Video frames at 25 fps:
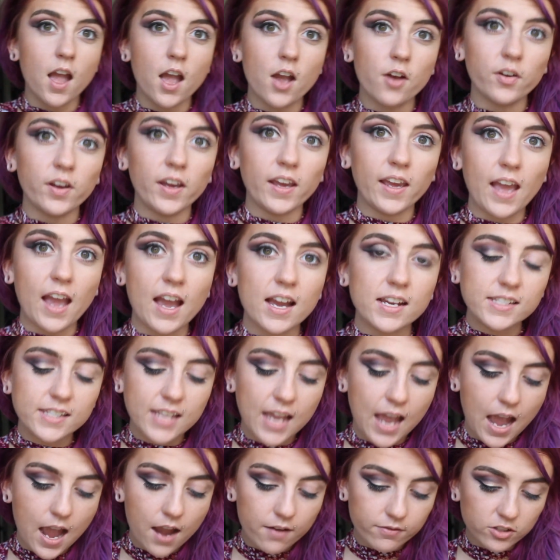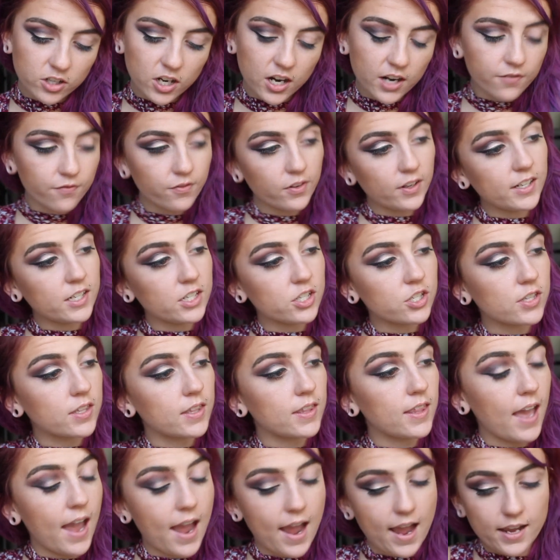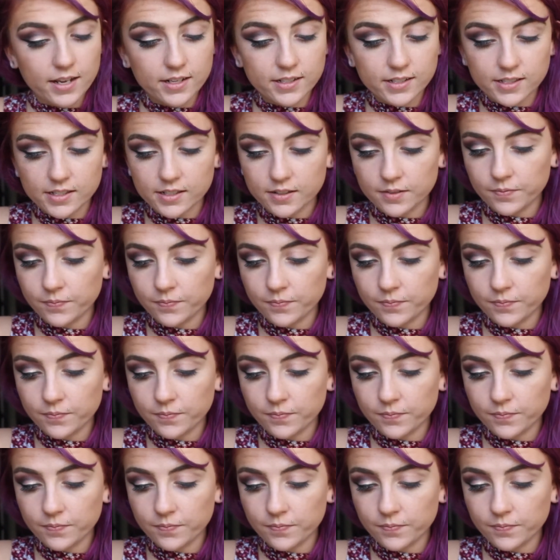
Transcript: Okay guys, after I finish that,